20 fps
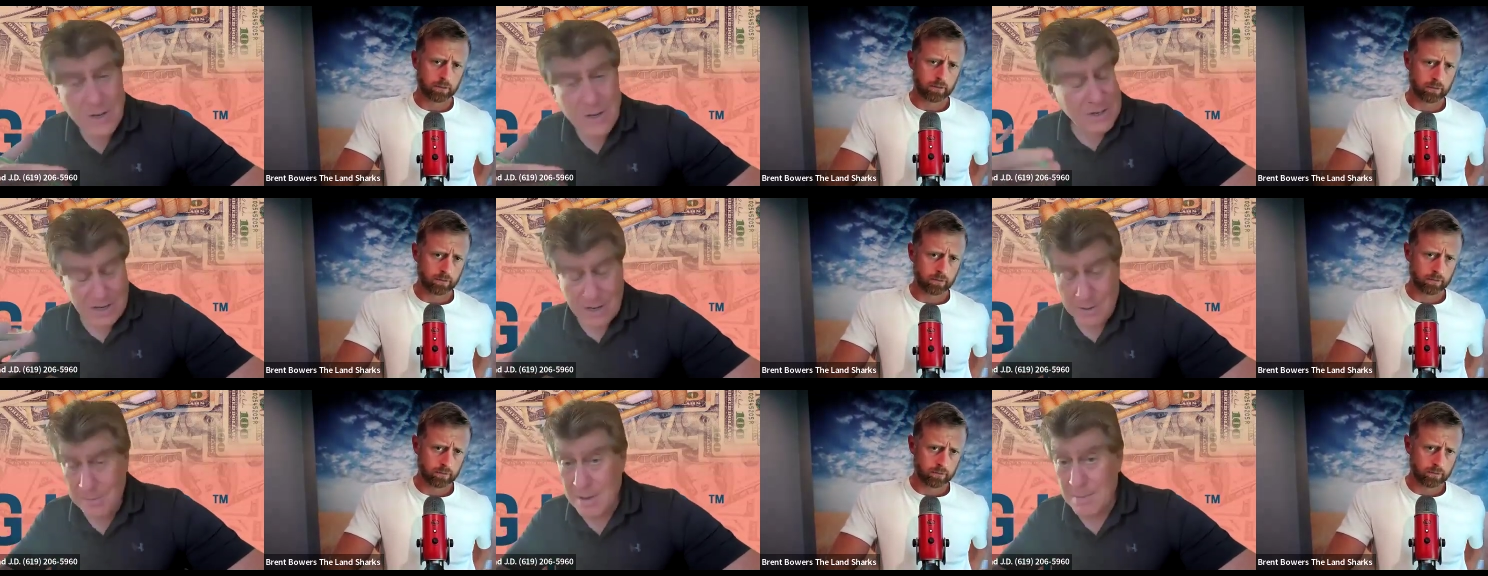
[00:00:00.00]

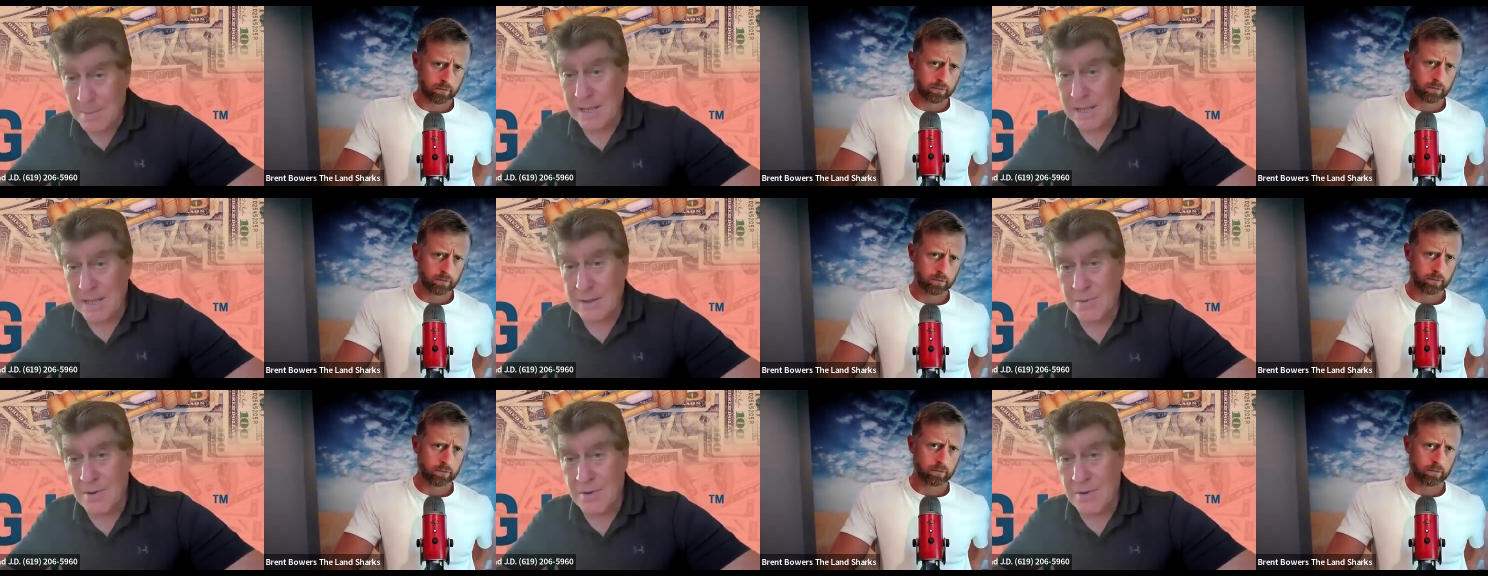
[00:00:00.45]
Speaker 1: tell me
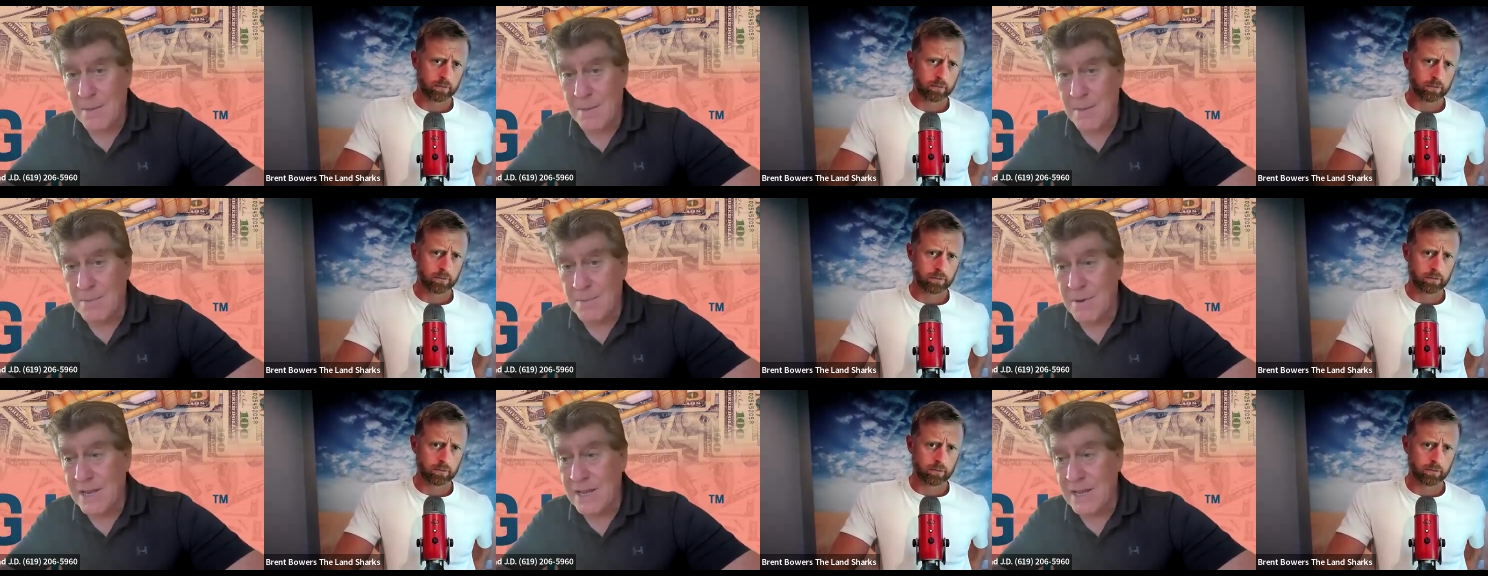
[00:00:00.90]
about the
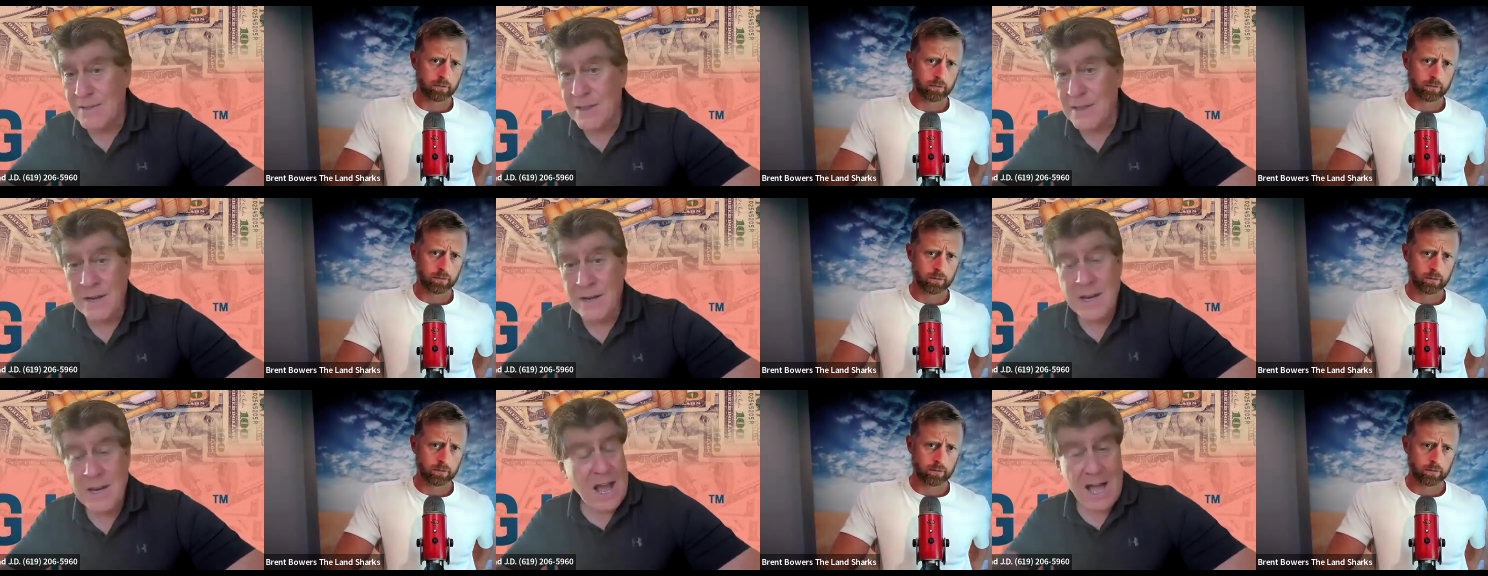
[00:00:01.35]
property and
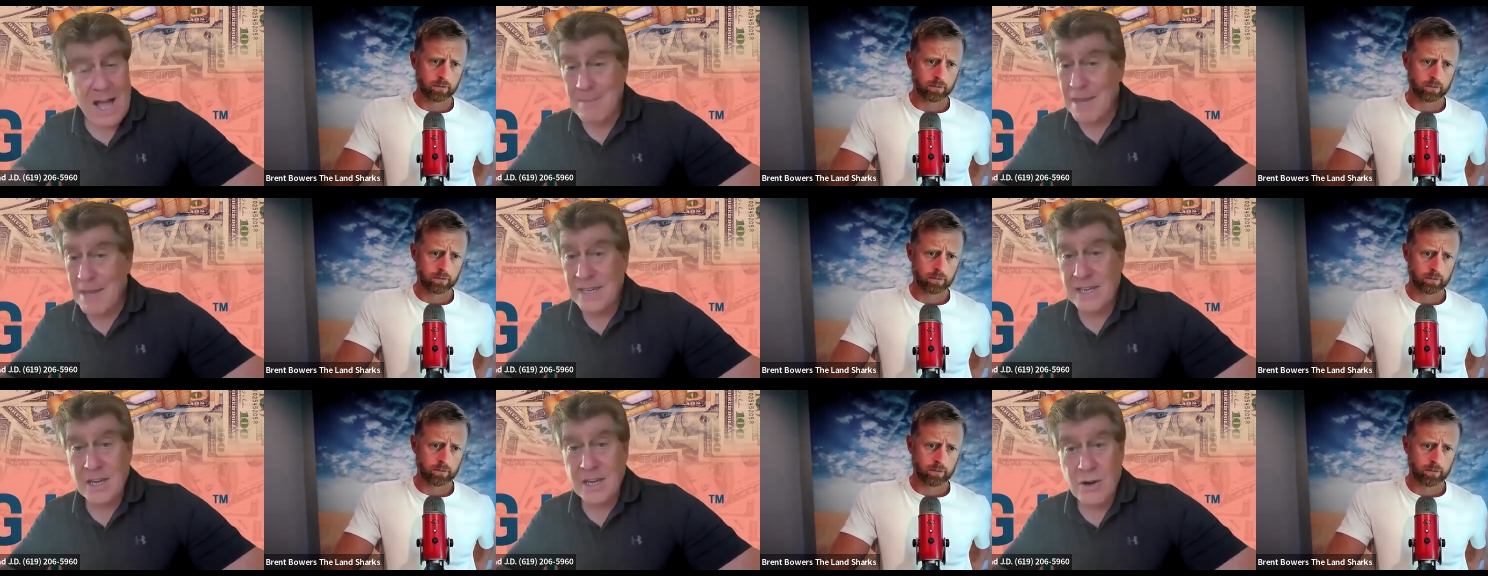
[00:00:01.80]
then I'll
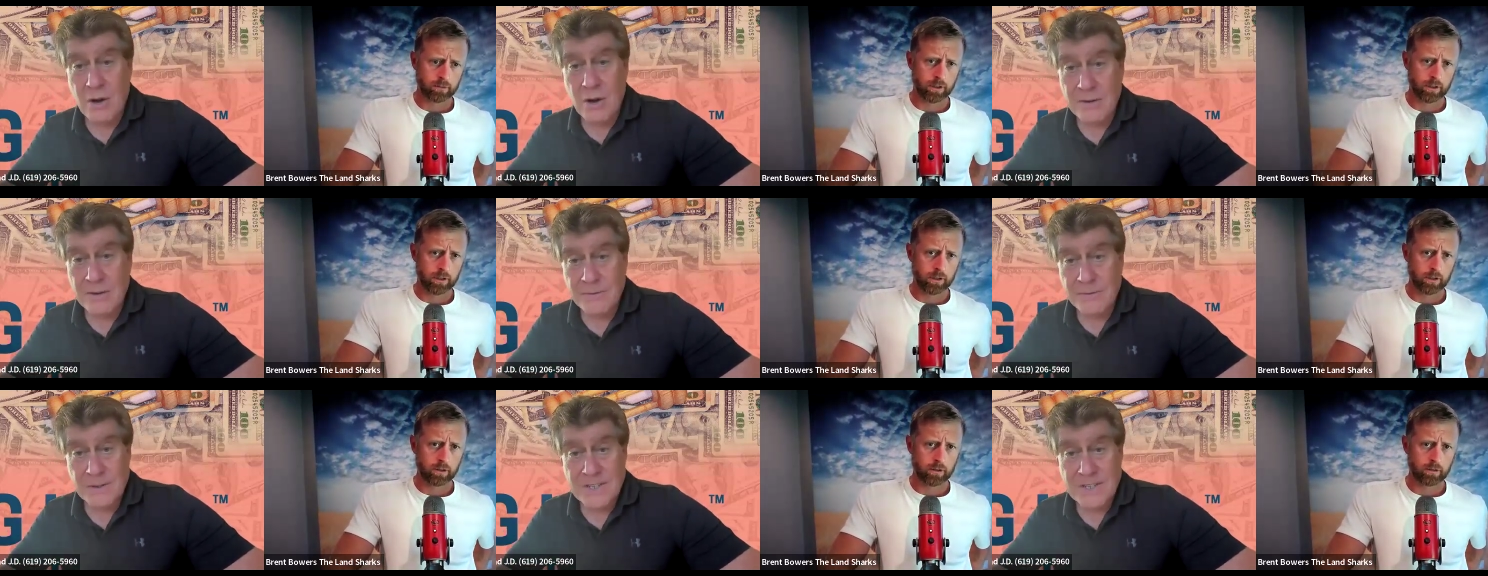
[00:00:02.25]
make you an
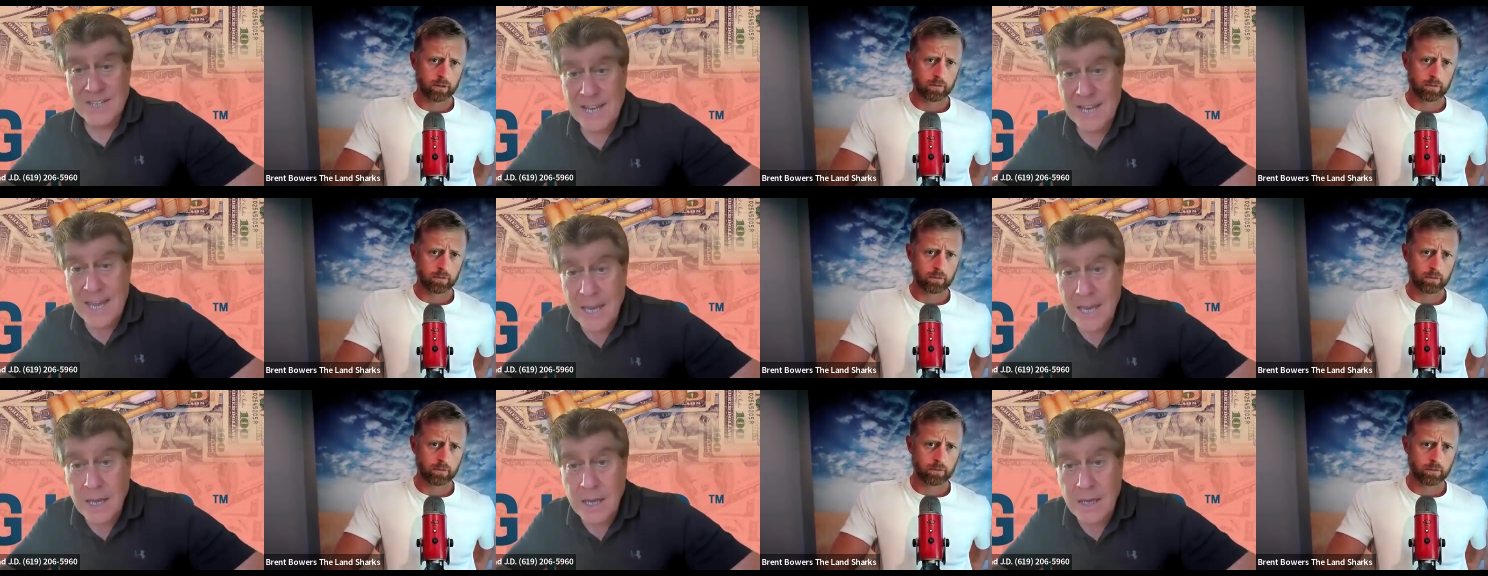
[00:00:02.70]
offer
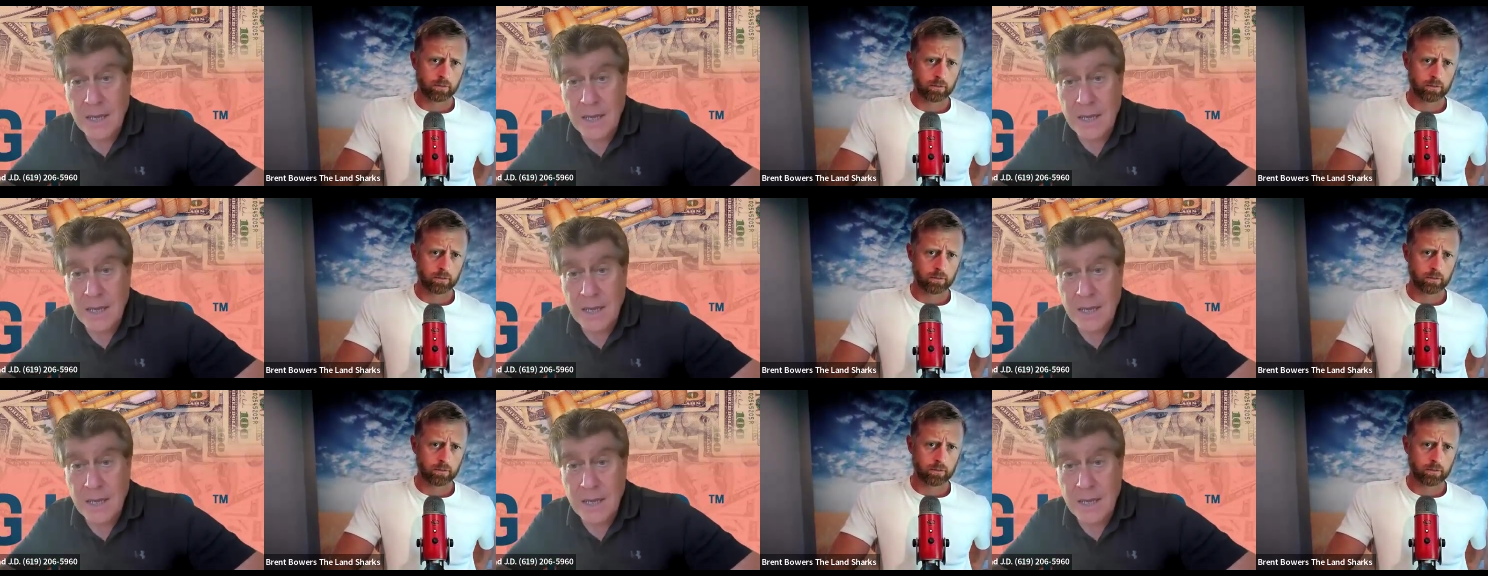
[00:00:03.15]
today.